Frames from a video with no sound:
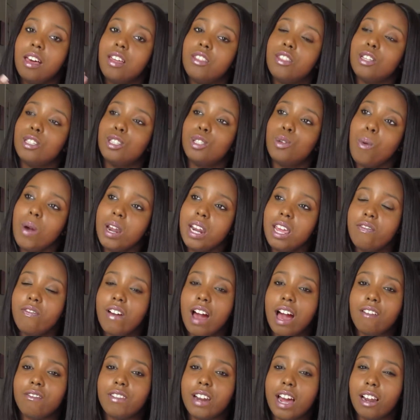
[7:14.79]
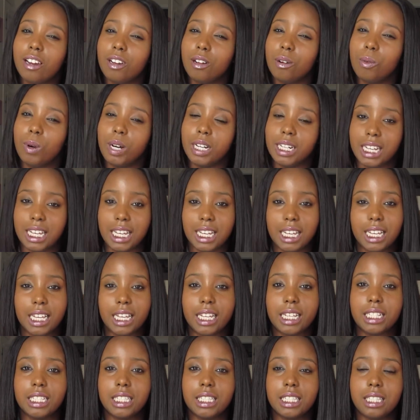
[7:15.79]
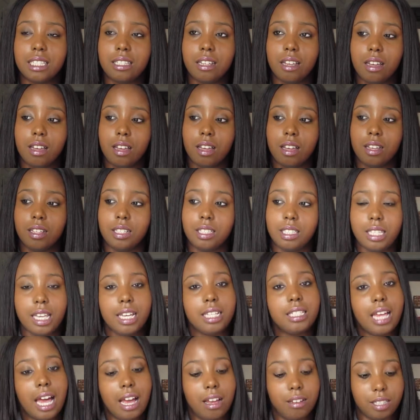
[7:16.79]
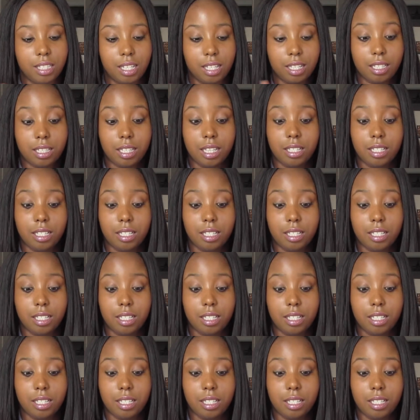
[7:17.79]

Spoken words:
The $25 one is 6 ounces.